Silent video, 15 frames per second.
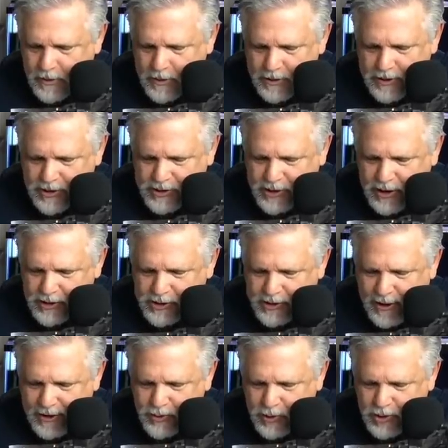Discus,
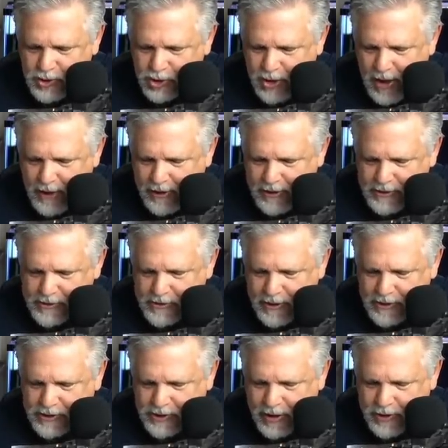tetras, shellies,
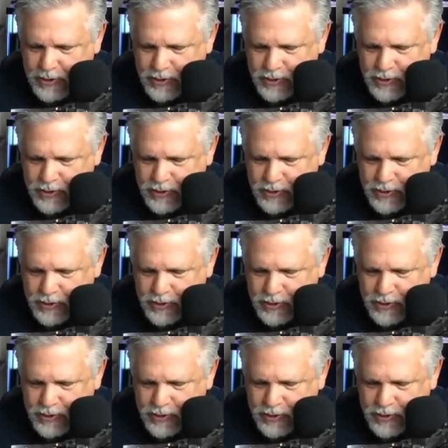etc.